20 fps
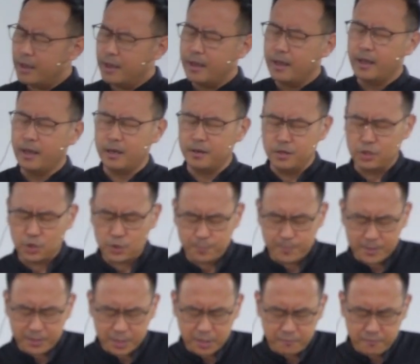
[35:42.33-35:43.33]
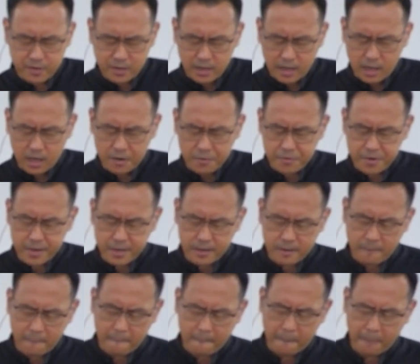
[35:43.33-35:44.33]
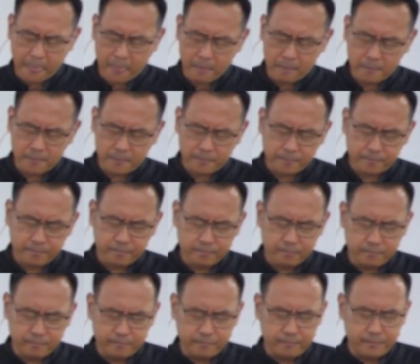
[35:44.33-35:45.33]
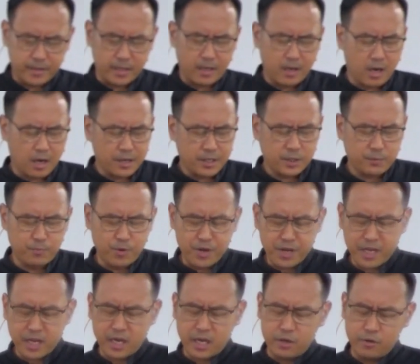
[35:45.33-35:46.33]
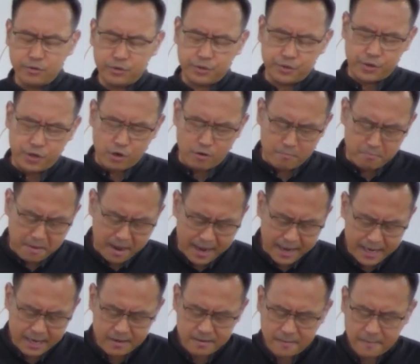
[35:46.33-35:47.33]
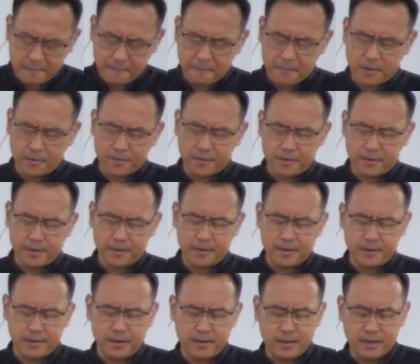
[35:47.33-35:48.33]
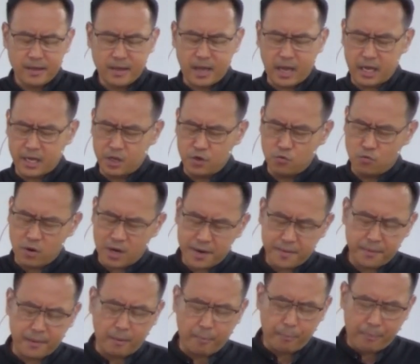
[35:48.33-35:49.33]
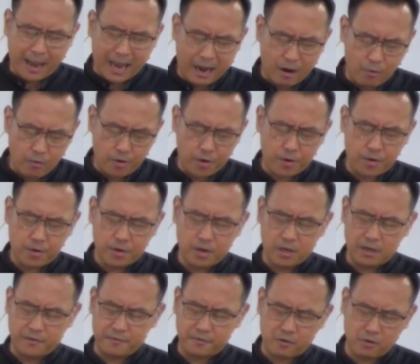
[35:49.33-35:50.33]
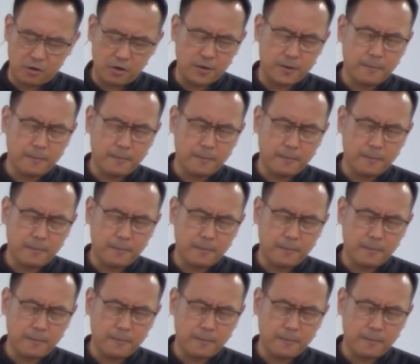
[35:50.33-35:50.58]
Any specific area that God is bringing you to your mind and you want the power of God?